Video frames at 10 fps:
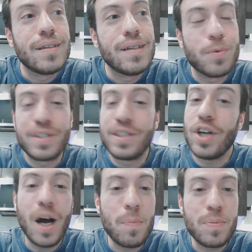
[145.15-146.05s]
it was the
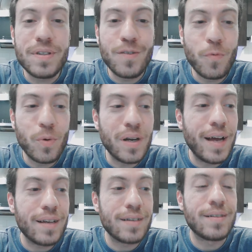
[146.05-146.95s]
opposite of what I've
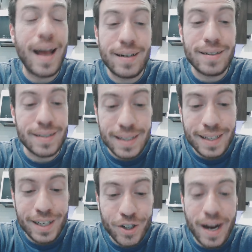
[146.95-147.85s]
ha- had to
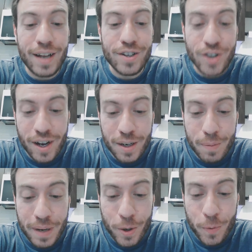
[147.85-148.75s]
sit here and talk
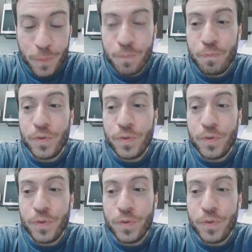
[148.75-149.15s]
about